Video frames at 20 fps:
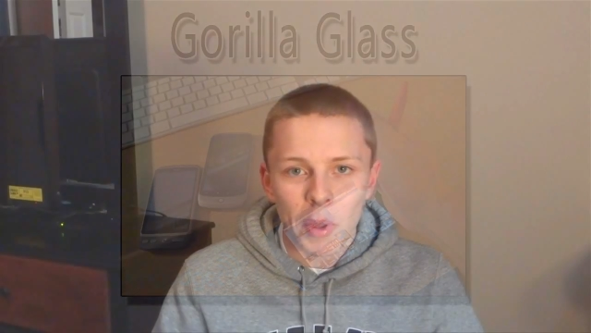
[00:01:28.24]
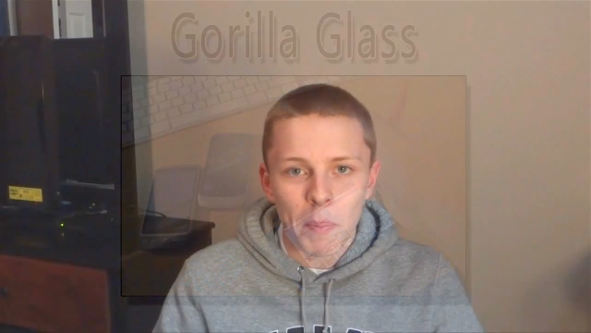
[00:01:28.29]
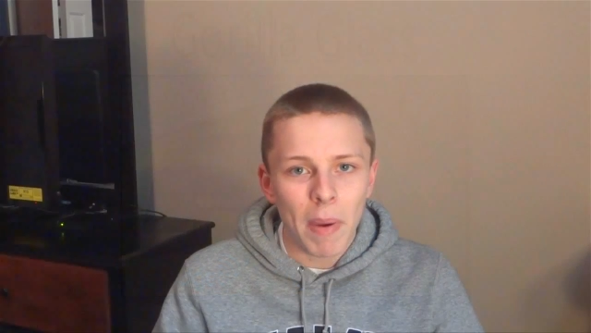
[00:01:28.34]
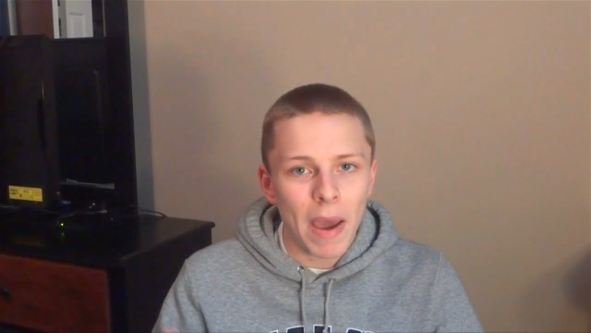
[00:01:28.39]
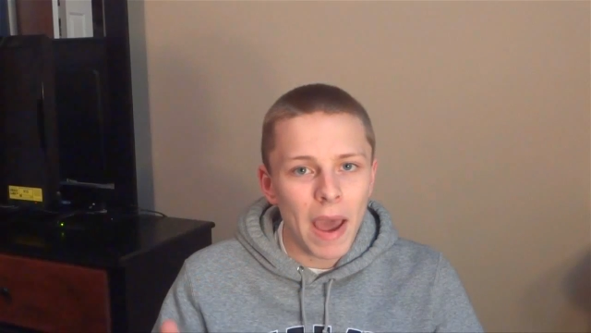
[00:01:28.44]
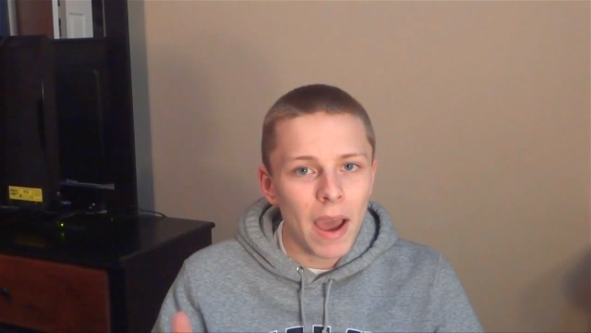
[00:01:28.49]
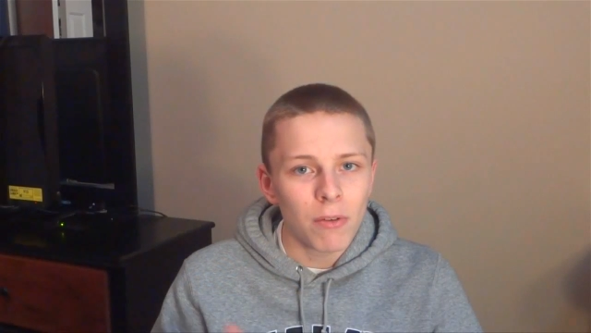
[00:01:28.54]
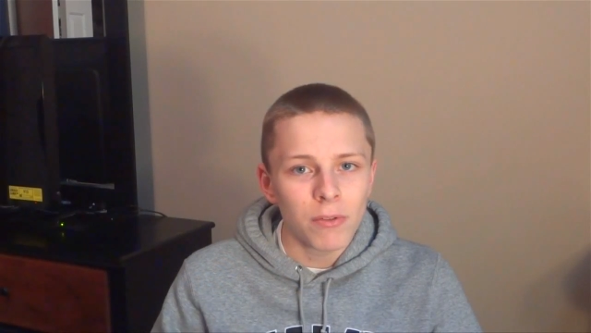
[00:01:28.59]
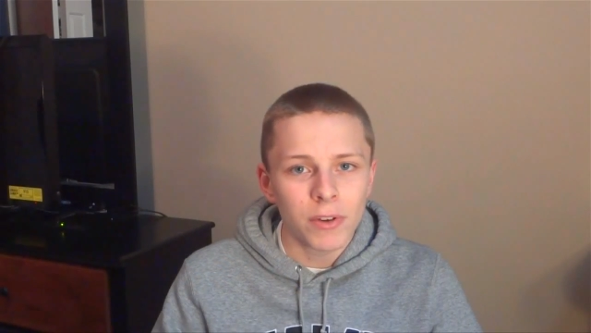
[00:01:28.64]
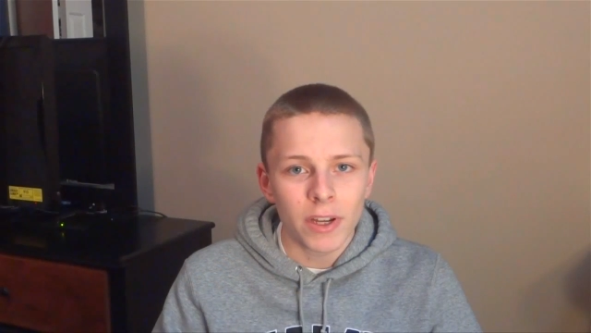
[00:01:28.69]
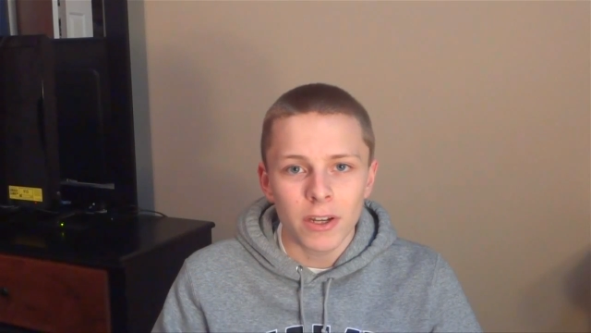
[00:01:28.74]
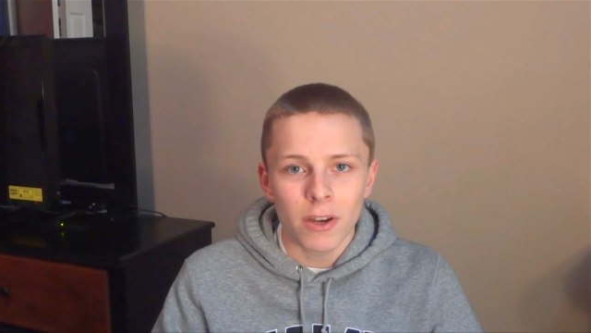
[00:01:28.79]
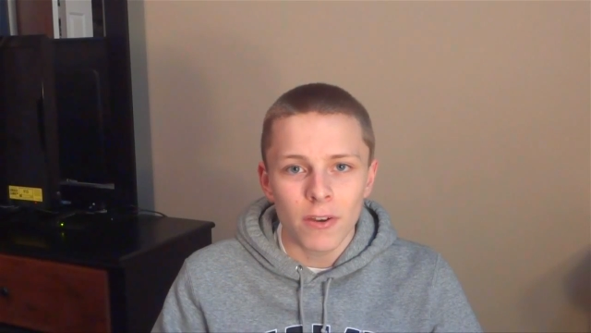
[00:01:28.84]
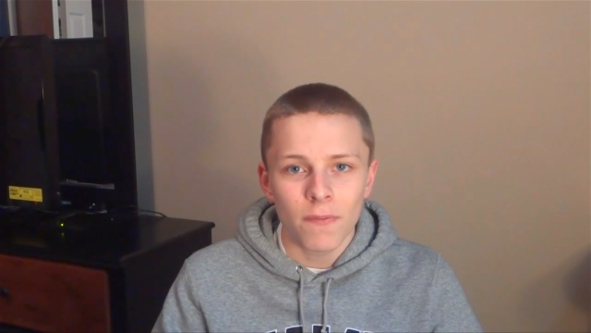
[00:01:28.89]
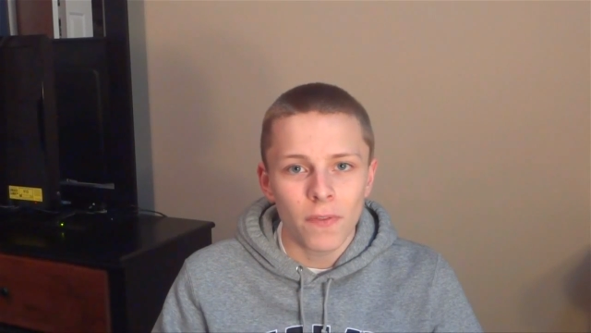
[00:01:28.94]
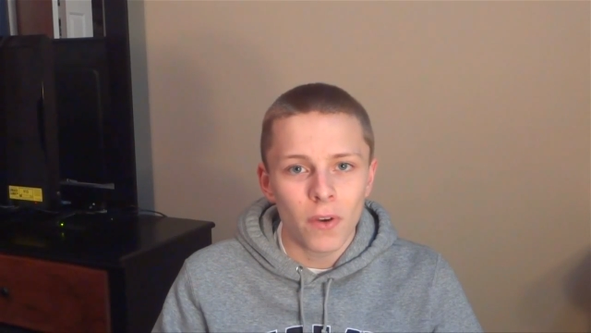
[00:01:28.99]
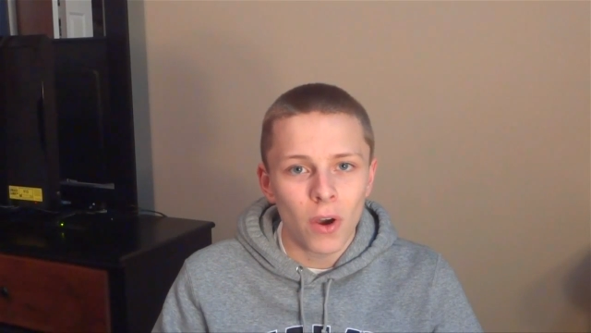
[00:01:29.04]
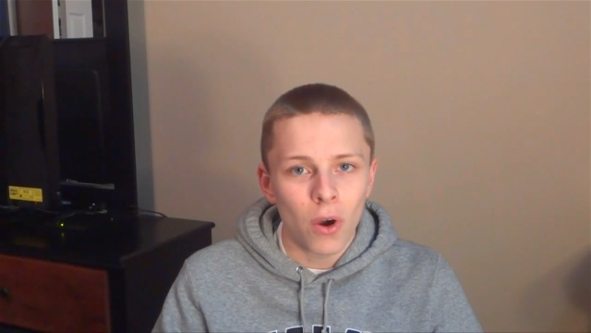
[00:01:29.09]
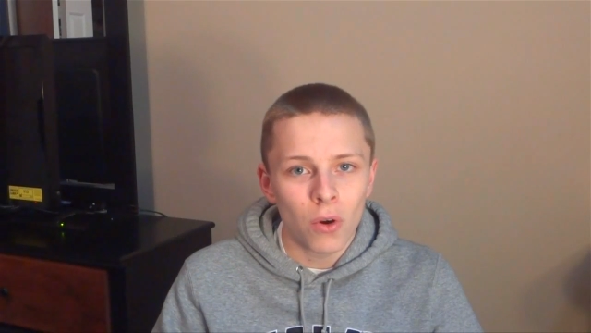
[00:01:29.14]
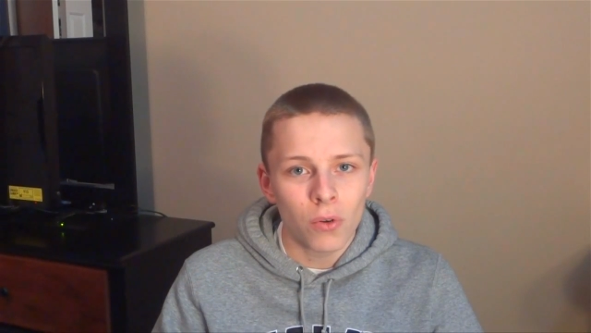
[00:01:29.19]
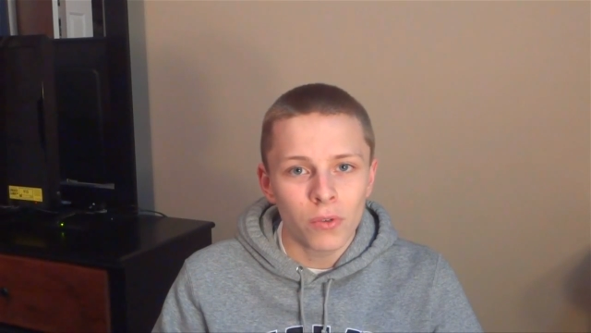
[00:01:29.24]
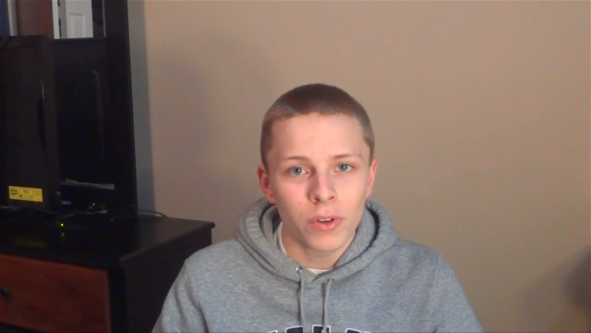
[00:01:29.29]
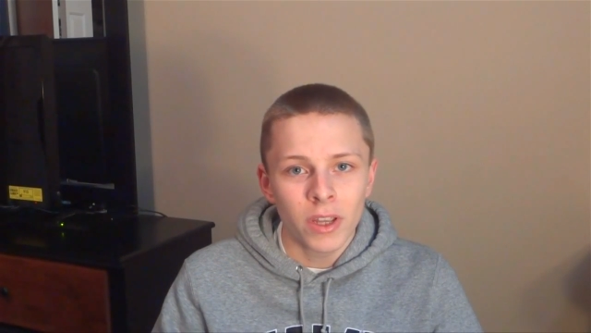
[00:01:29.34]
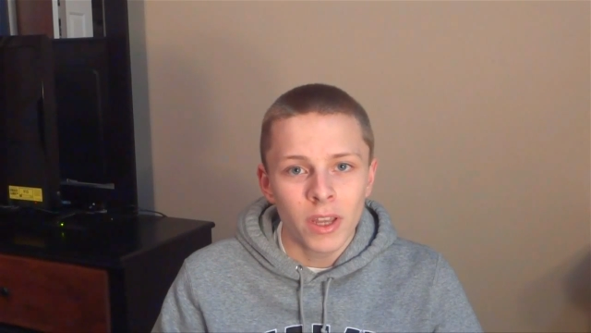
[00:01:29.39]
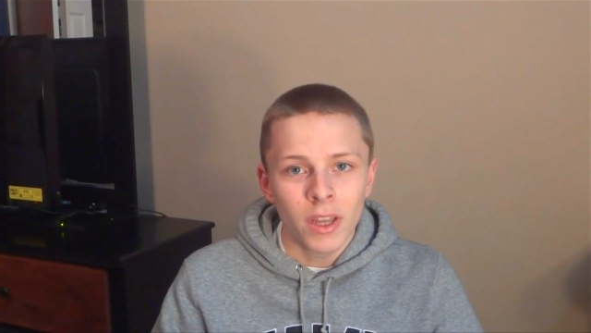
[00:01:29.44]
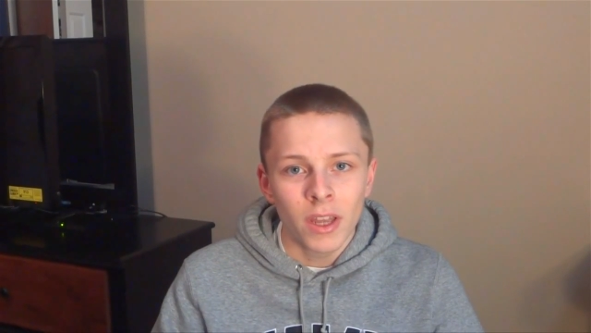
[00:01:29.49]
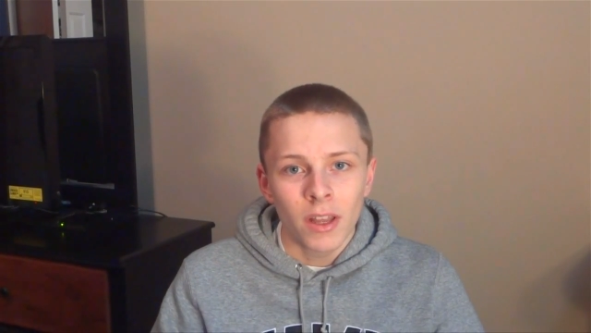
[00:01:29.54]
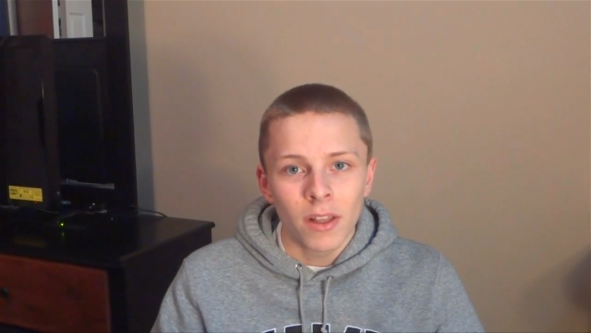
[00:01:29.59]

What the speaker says: to pound on your phone.